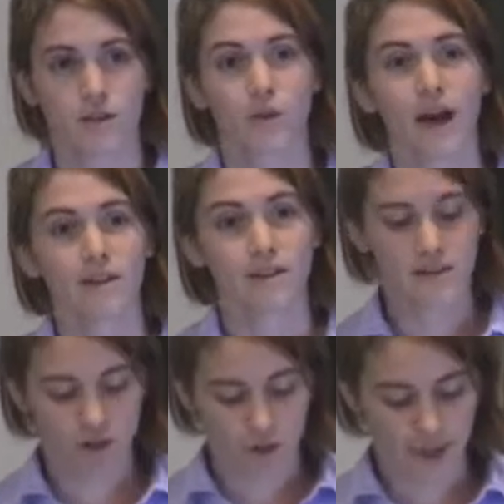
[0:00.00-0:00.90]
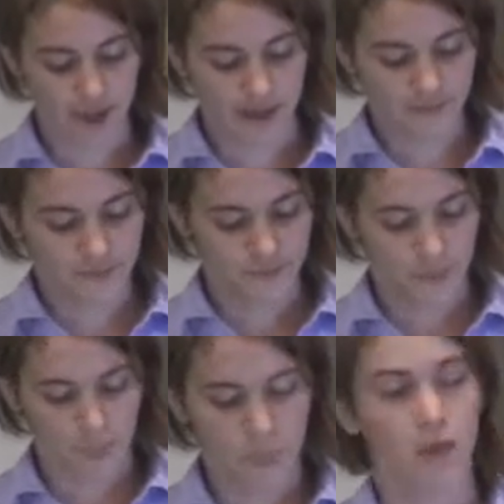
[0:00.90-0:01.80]
So how did this all begin?
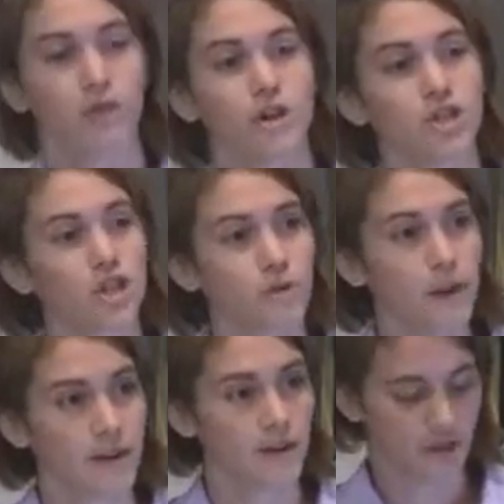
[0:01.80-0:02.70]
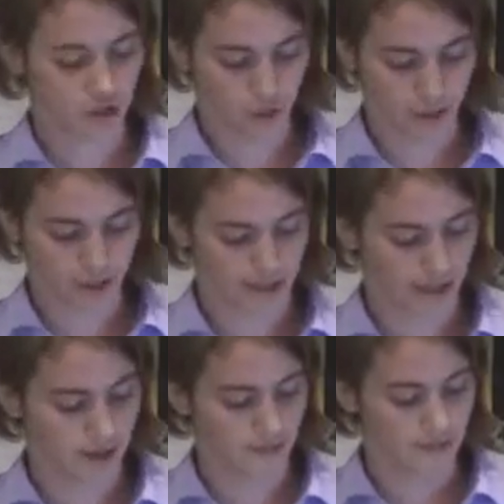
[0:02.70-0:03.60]
There are 2 parallel stories
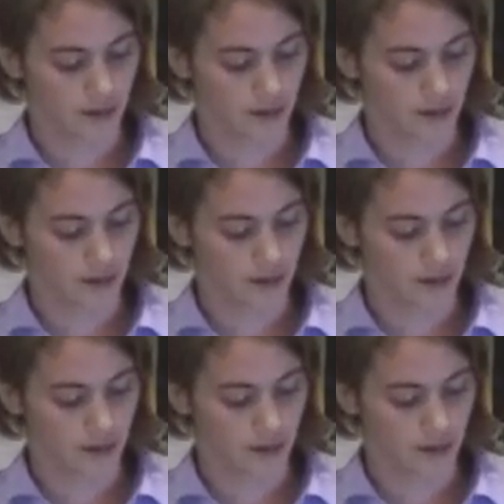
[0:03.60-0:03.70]
here.